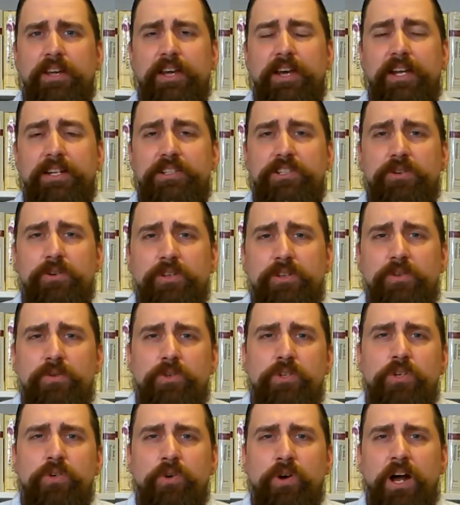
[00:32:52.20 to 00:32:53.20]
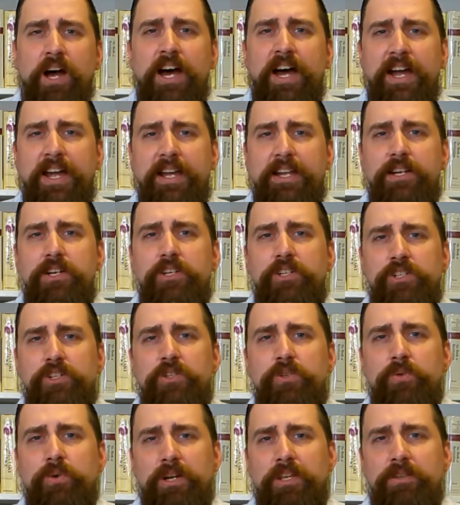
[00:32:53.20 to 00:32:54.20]
And so you try and
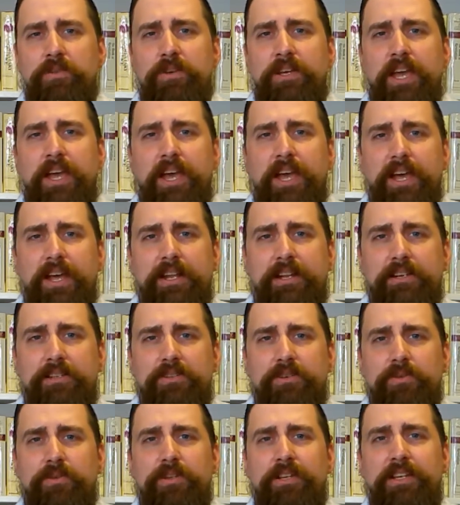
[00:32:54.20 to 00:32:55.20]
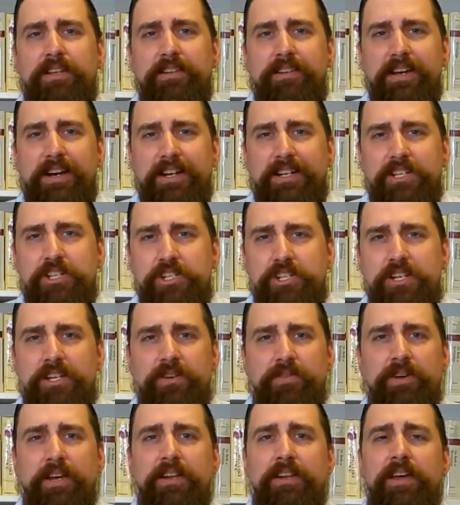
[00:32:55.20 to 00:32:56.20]
do what you can to
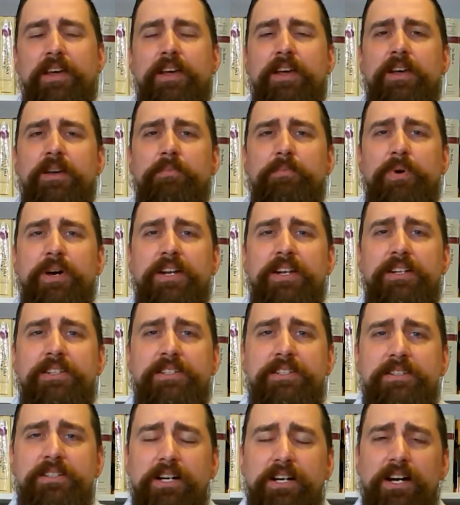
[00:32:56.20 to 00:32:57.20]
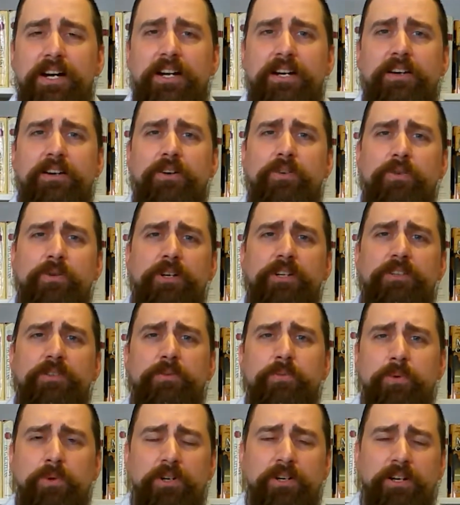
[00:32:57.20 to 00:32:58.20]
achieve it. But it's not going to
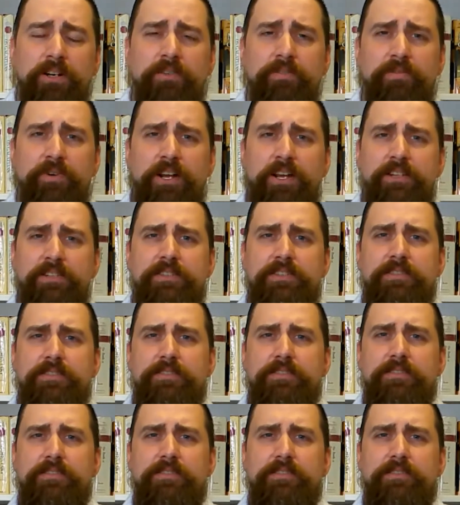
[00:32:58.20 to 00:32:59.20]
work, friends.